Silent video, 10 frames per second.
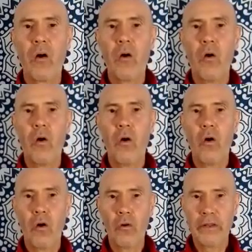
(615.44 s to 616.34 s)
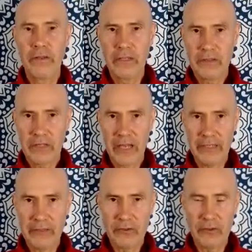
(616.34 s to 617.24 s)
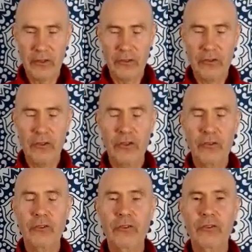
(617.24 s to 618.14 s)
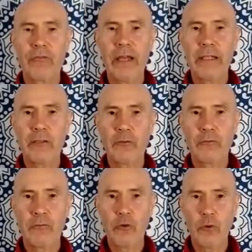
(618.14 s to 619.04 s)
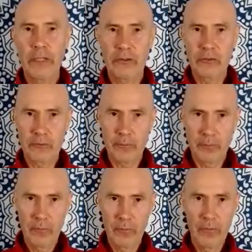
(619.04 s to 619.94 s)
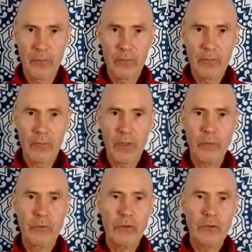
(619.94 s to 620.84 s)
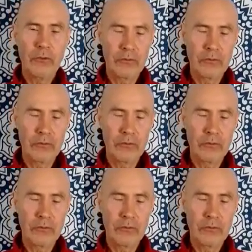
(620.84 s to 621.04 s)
or, or in this case, the, the, the cranial fluids. I'm just